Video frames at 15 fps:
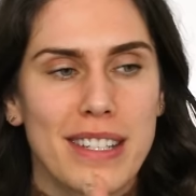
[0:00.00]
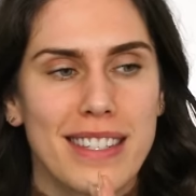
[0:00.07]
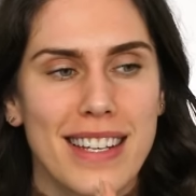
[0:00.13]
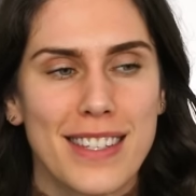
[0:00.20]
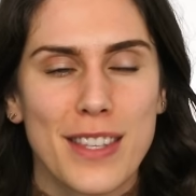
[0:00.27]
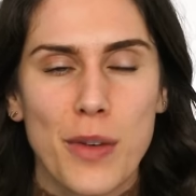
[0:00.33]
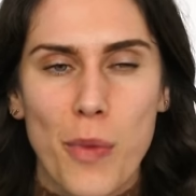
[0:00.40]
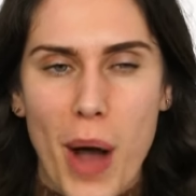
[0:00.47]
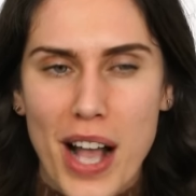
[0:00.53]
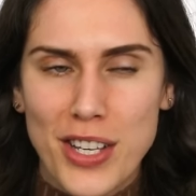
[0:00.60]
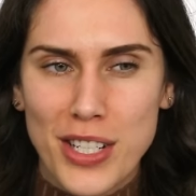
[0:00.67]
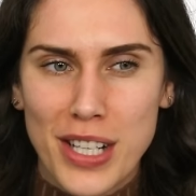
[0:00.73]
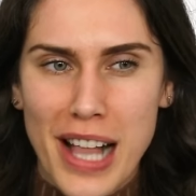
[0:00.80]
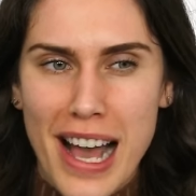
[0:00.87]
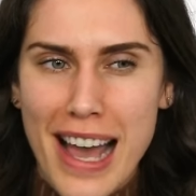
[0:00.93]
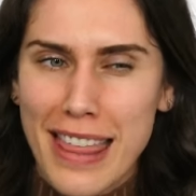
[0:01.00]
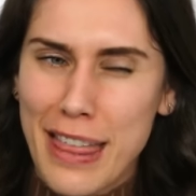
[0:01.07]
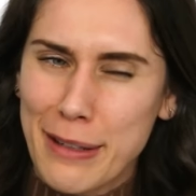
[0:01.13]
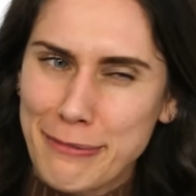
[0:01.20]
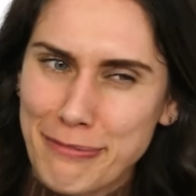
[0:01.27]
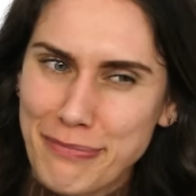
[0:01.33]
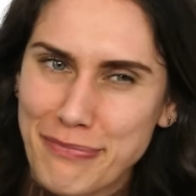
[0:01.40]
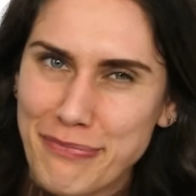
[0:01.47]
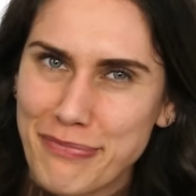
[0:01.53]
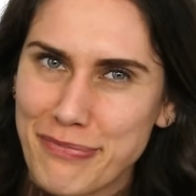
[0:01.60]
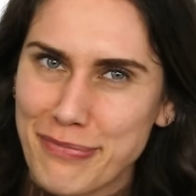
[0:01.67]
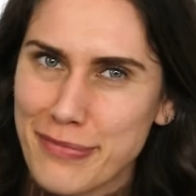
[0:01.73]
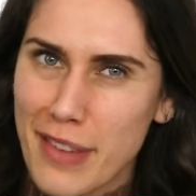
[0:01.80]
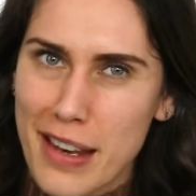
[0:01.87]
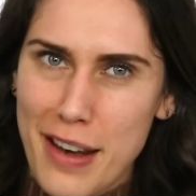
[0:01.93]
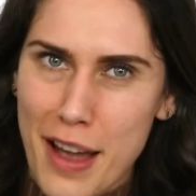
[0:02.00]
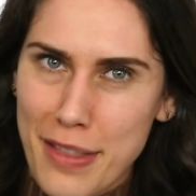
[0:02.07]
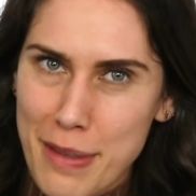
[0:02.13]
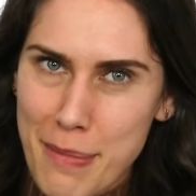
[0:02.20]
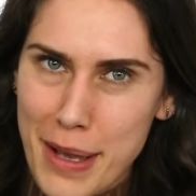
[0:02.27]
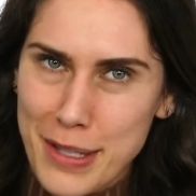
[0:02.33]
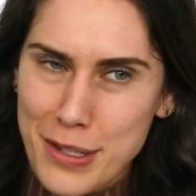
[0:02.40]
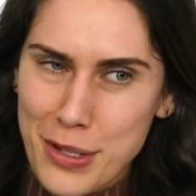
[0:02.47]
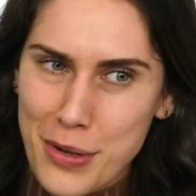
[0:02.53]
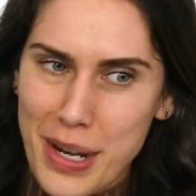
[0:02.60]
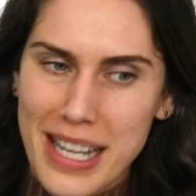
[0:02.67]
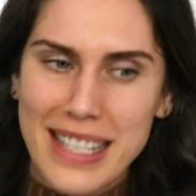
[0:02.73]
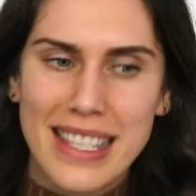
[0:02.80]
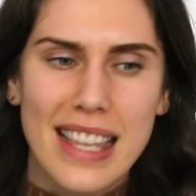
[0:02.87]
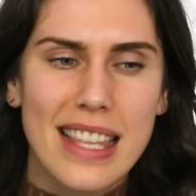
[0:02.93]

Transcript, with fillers: instance, the washcloth, mm-hmm, not the best choice.